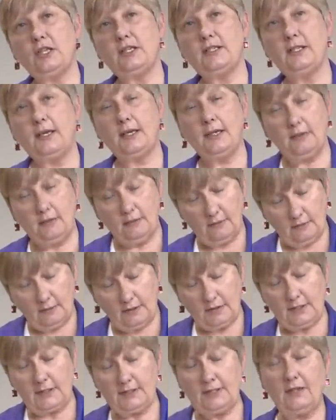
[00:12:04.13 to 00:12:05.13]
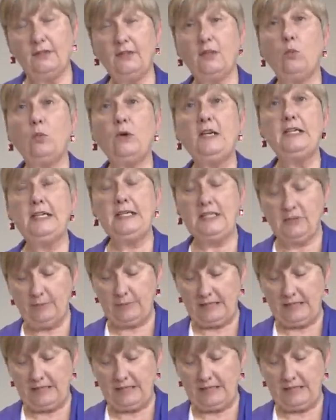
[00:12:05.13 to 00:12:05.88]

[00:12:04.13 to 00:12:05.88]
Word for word: as I as I said that we need to